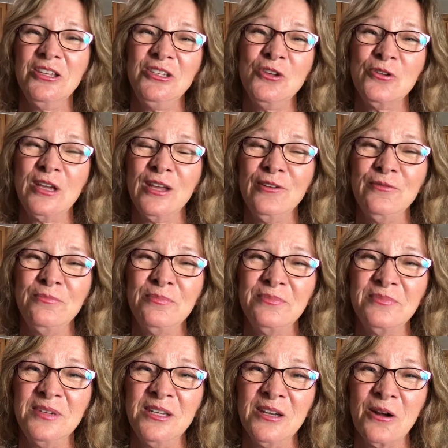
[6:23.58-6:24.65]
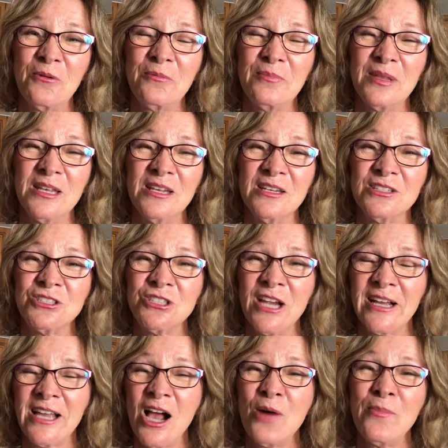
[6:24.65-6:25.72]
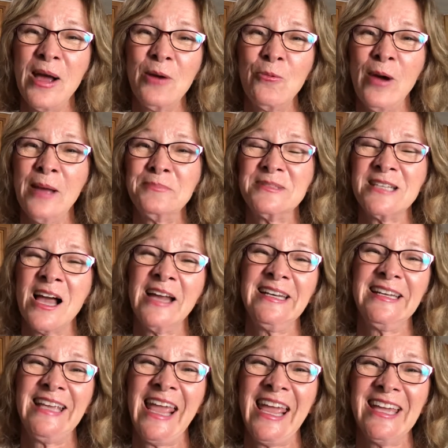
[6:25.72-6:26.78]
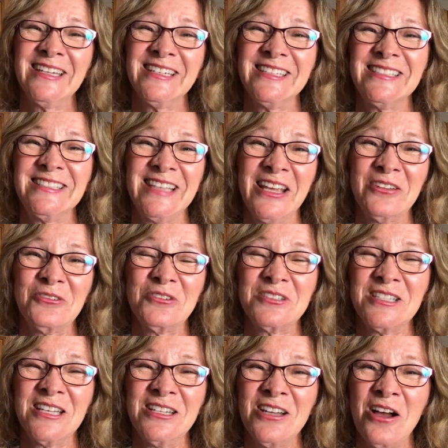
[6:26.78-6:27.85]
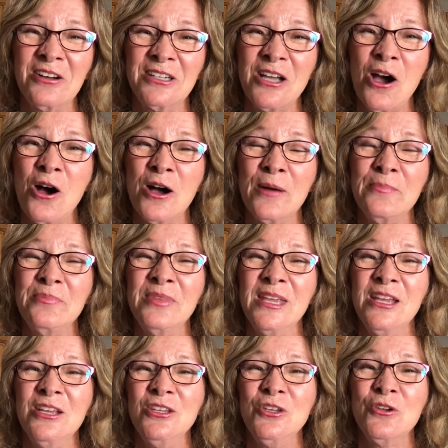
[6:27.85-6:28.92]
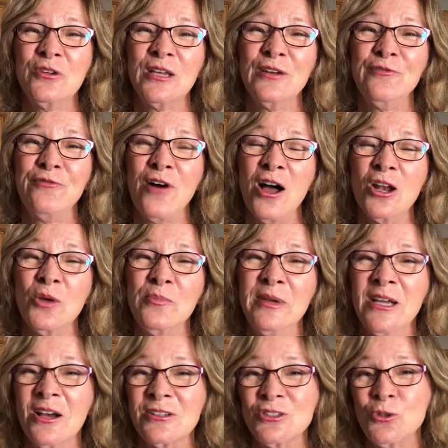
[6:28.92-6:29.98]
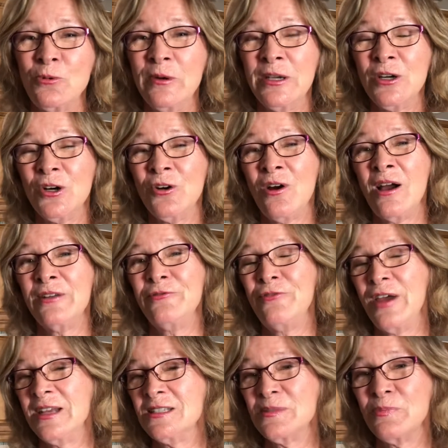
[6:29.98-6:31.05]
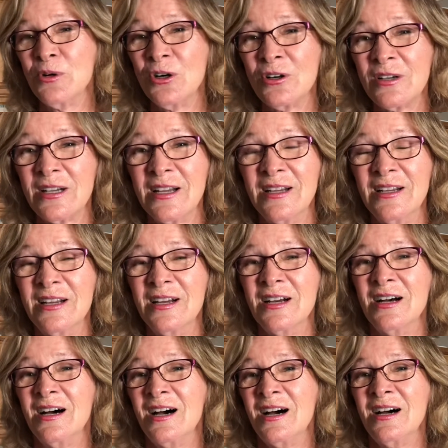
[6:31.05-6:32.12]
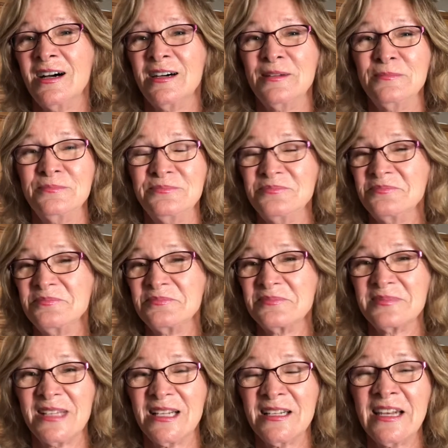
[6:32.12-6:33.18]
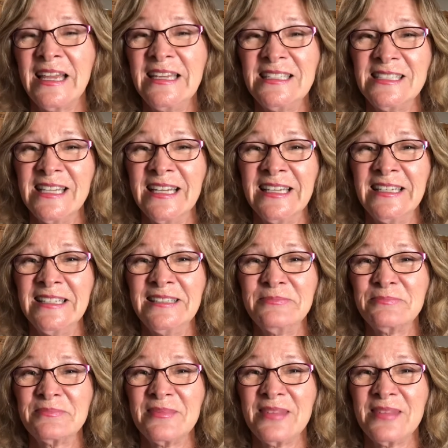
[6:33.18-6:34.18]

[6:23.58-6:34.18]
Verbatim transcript: You can you know check out my website candicesanderson.com. You can follow me on Twitter, on Facebook, um, LinkedIn.